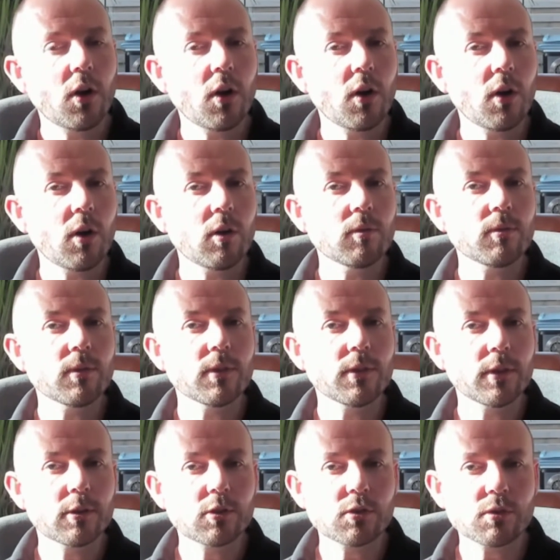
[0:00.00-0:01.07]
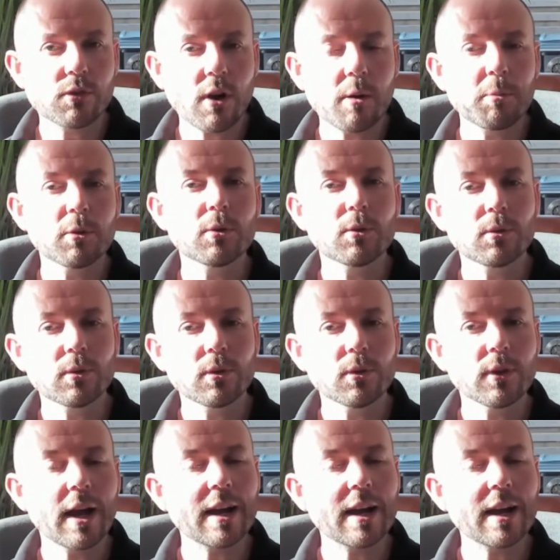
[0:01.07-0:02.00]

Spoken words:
of the trouble